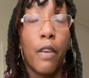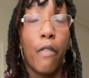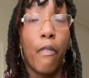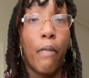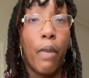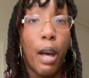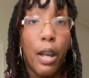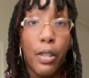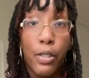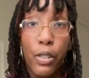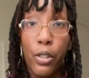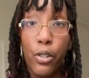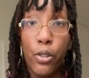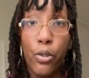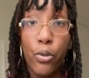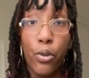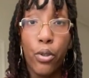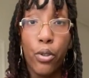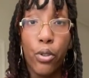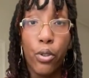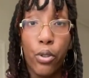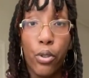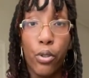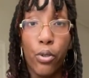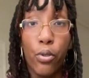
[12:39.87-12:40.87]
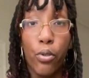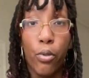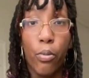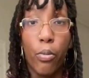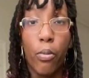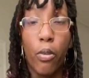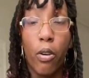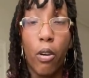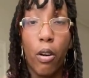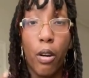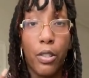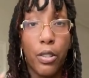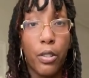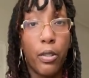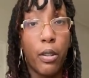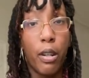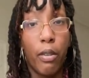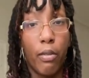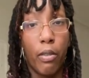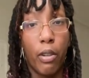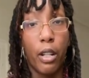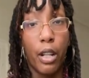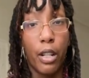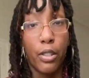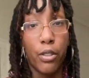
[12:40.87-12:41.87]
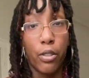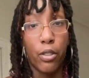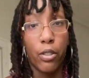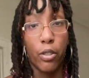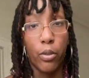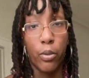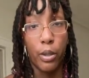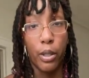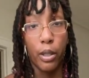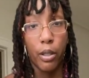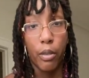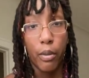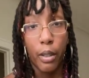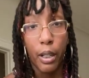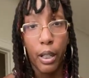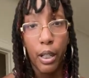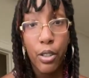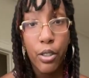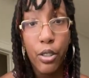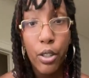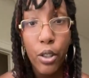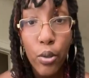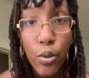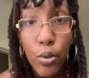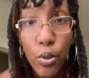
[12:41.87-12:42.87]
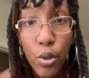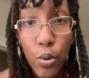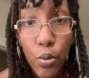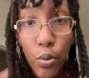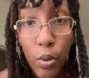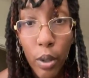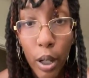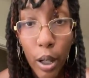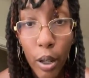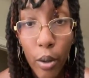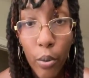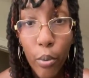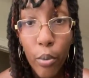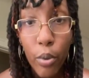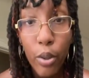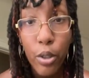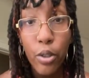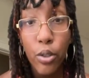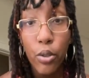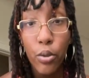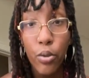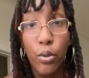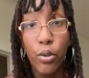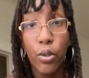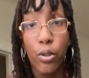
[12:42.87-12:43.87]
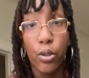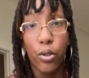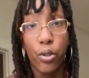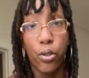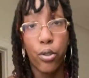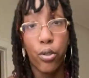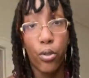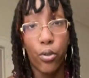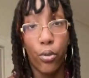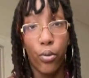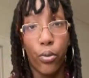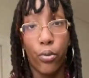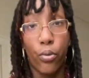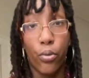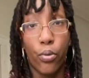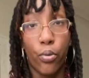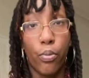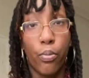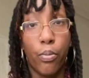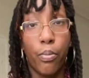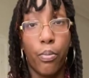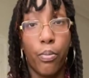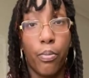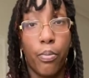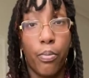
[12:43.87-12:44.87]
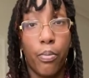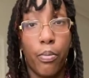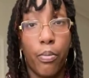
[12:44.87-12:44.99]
the fats that you consume also have a lot to do with it, right? So you do not want to consume...